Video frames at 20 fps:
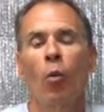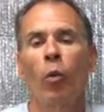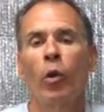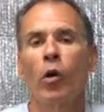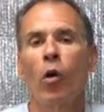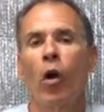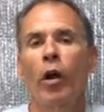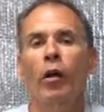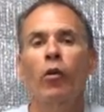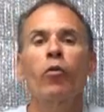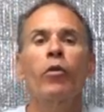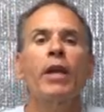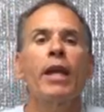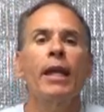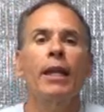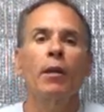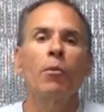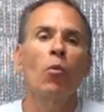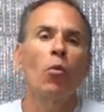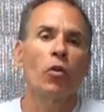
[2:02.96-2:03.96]
we are
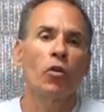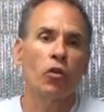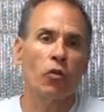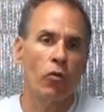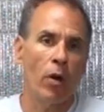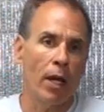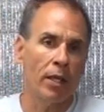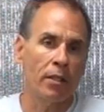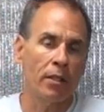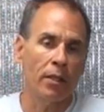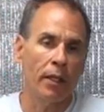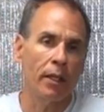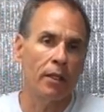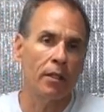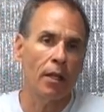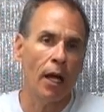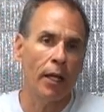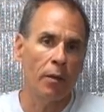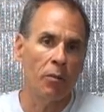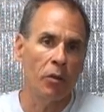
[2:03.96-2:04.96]
creating more stress
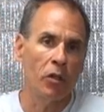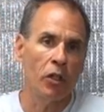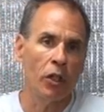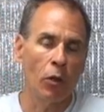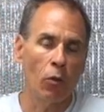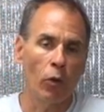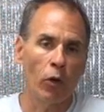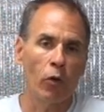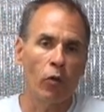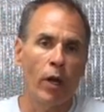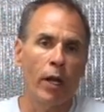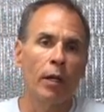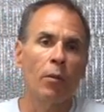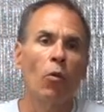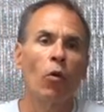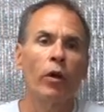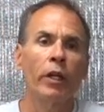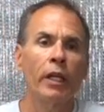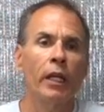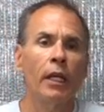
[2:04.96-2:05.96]
inside the machine. We're creating
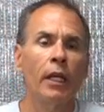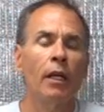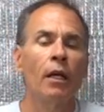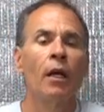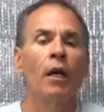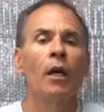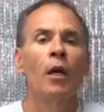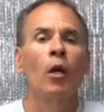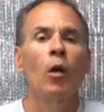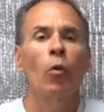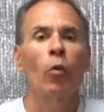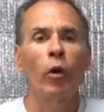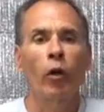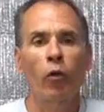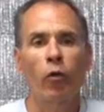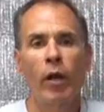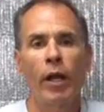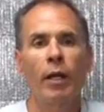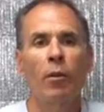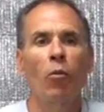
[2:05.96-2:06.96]
more heat, we're
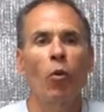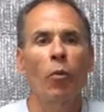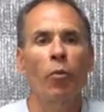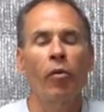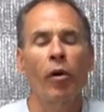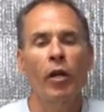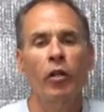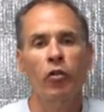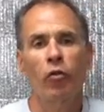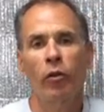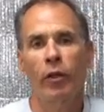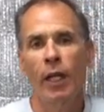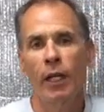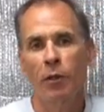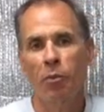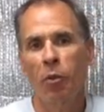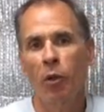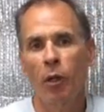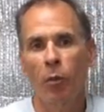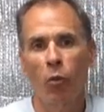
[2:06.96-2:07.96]
creating more pressure, and
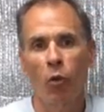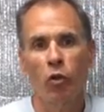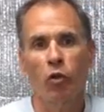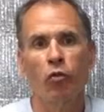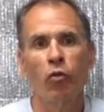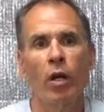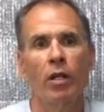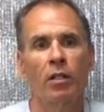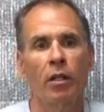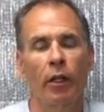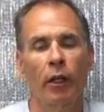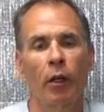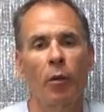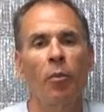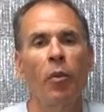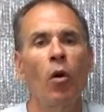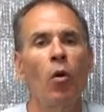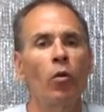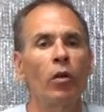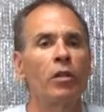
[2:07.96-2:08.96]
that's putting more stress on the
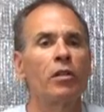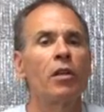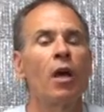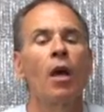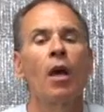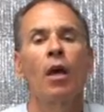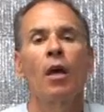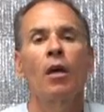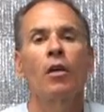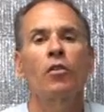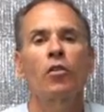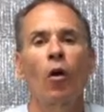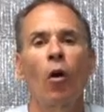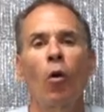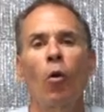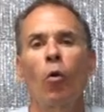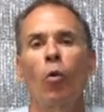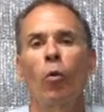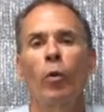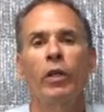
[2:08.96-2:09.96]
components.
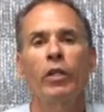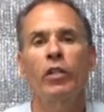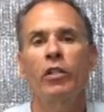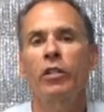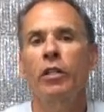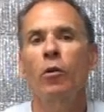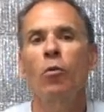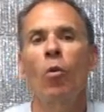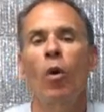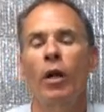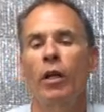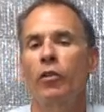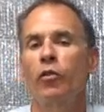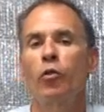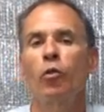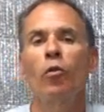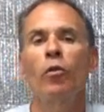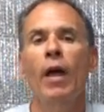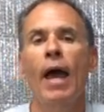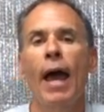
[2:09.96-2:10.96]
So we just didn't want
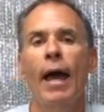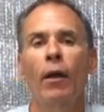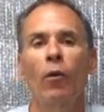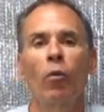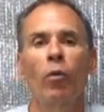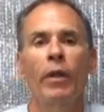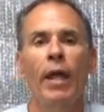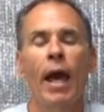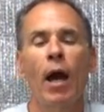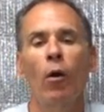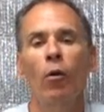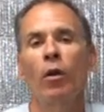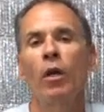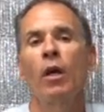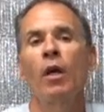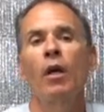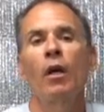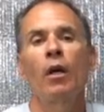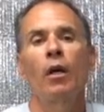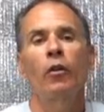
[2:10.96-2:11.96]
to do that without
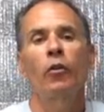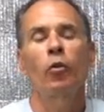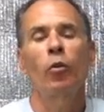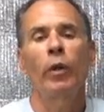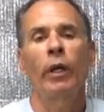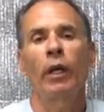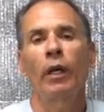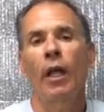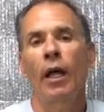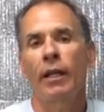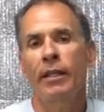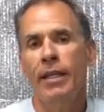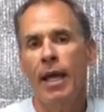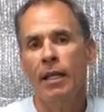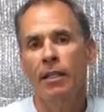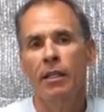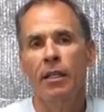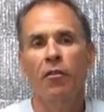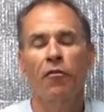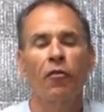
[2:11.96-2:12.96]
doing a lot of
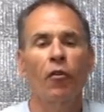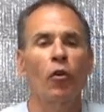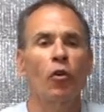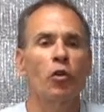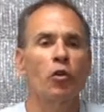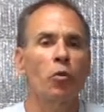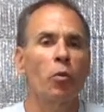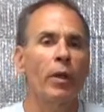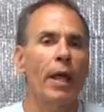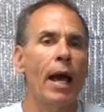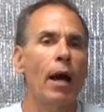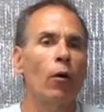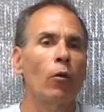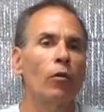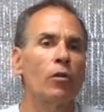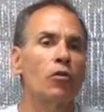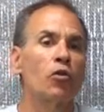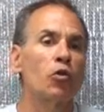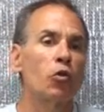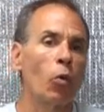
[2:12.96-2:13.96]
testing first,
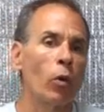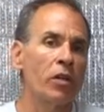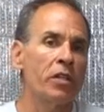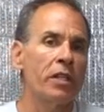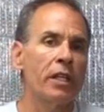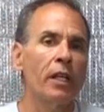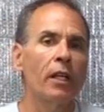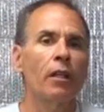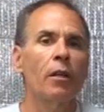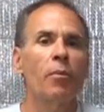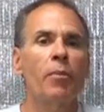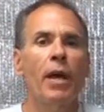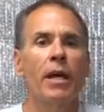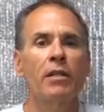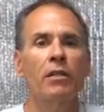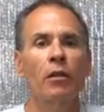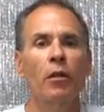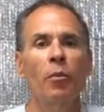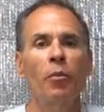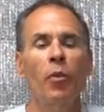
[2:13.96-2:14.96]
without sourcing the
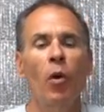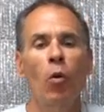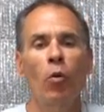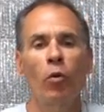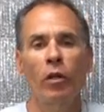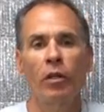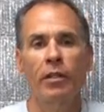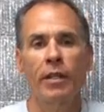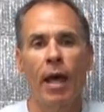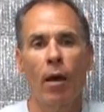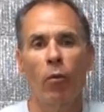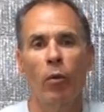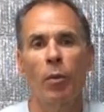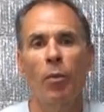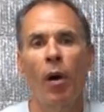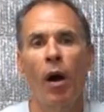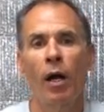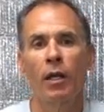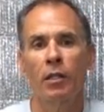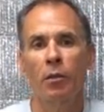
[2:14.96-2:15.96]
best components that we
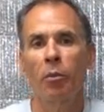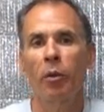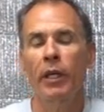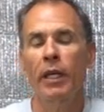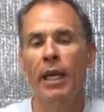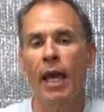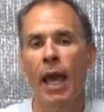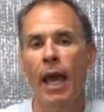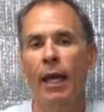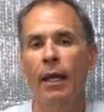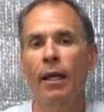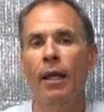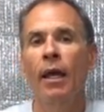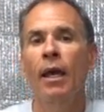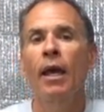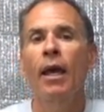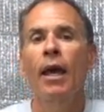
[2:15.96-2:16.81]
possibly can,